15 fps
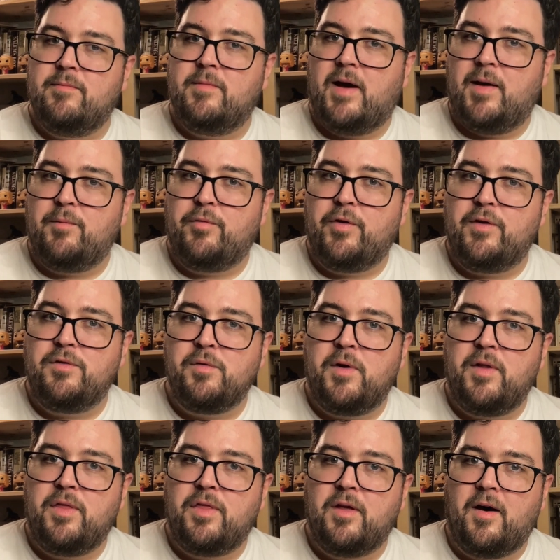I'm friends
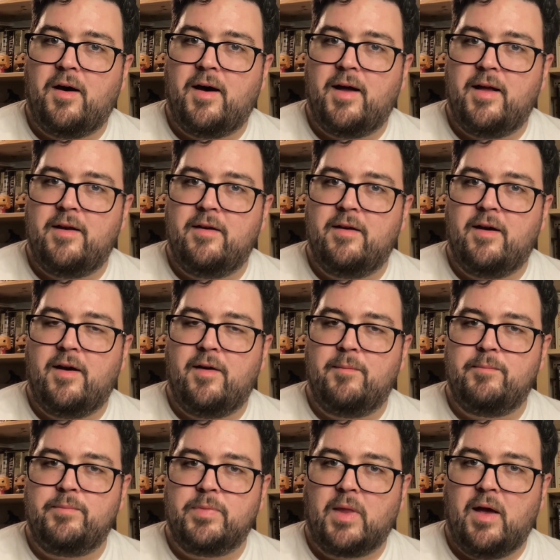with on
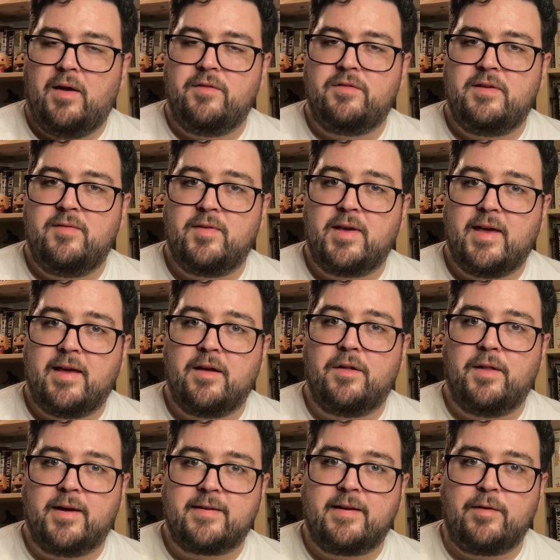a Stephen King
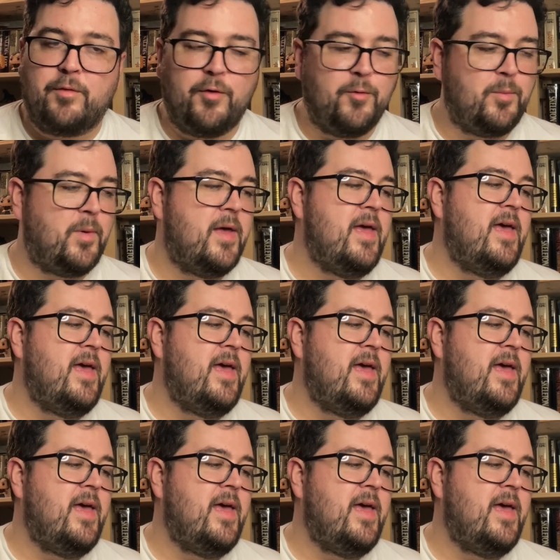collecting group,